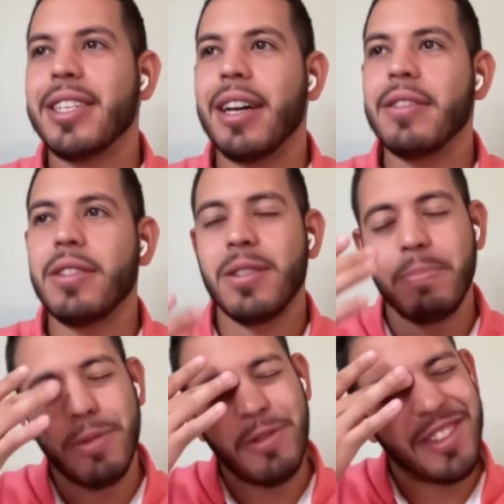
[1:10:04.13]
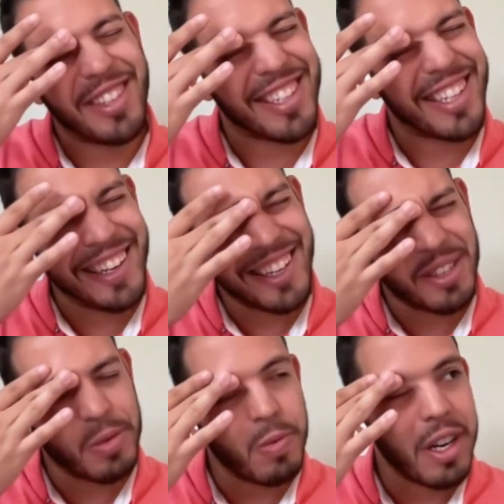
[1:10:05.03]
the challenges of proof of
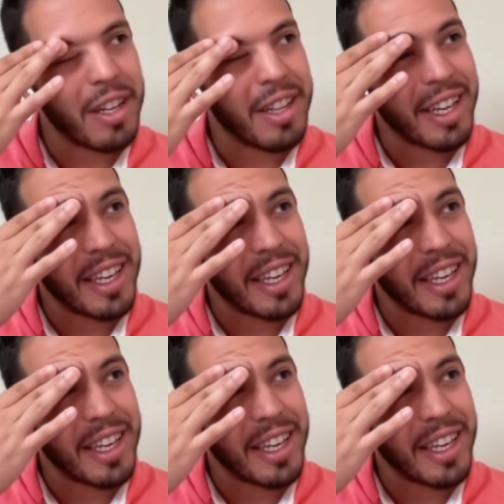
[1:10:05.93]
stake as well.